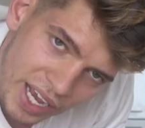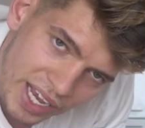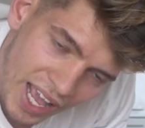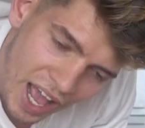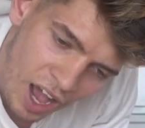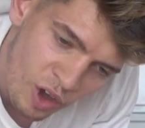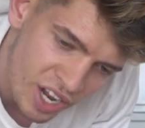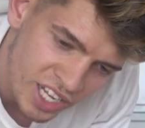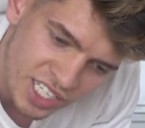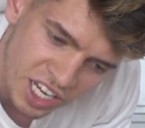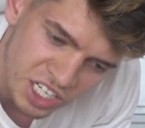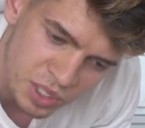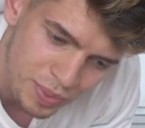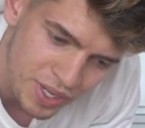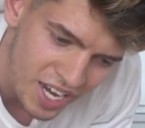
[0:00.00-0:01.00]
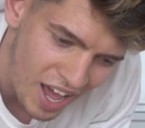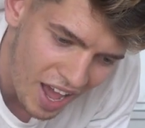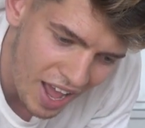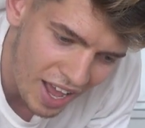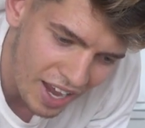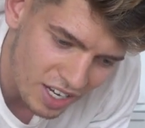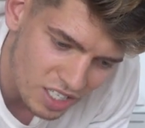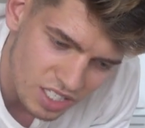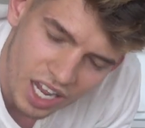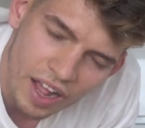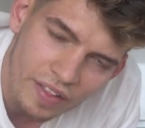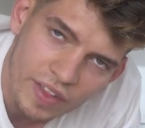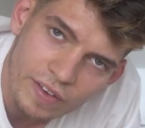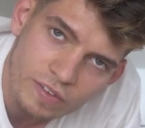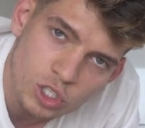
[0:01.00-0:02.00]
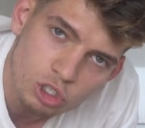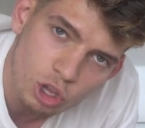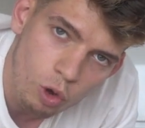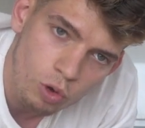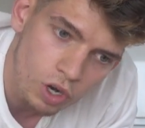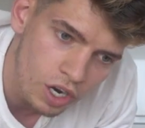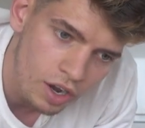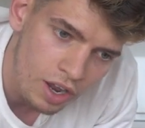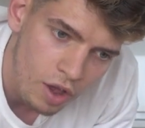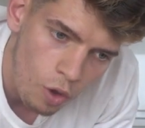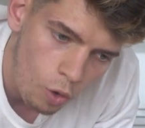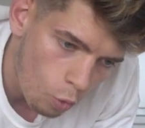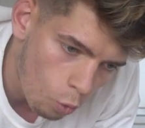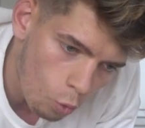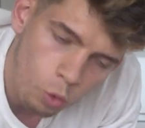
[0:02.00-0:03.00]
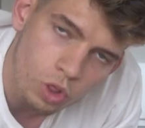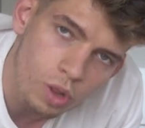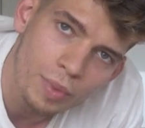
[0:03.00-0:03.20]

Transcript: account has actually been hacked and they've stolen all the